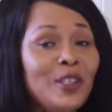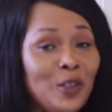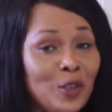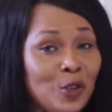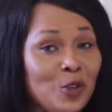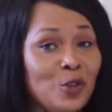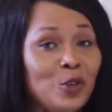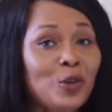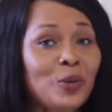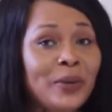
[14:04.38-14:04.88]

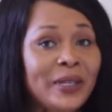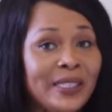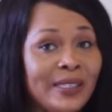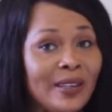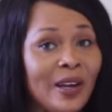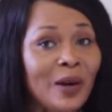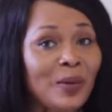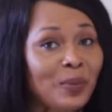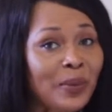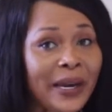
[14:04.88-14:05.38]
YouTube is
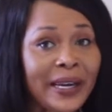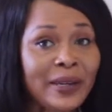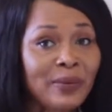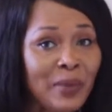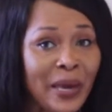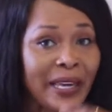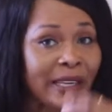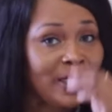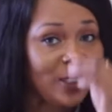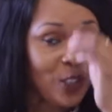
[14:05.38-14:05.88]
not my
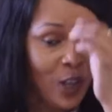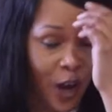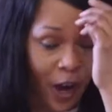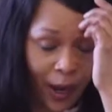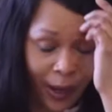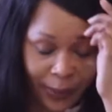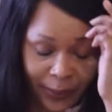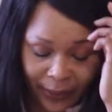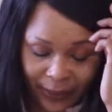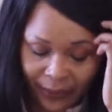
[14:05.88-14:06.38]
main
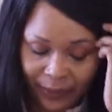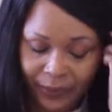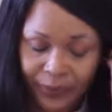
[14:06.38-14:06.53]
job.